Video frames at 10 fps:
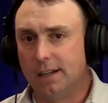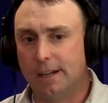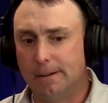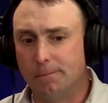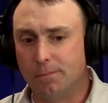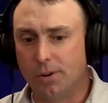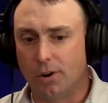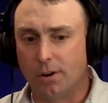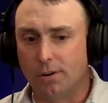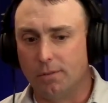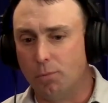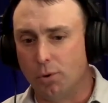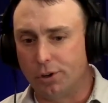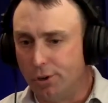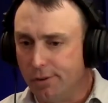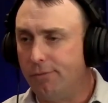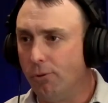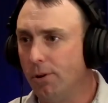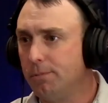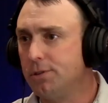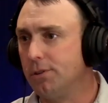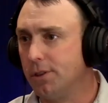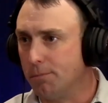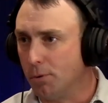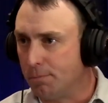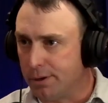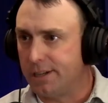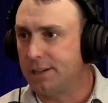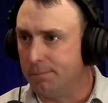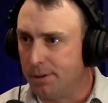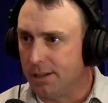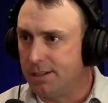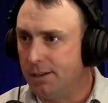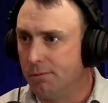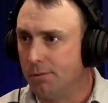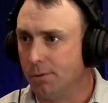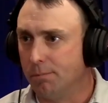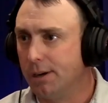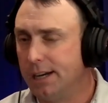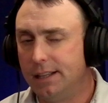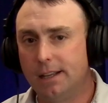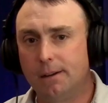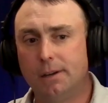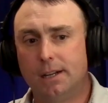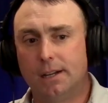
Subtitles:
are more uniform, so they're more predictability when we're breeding them.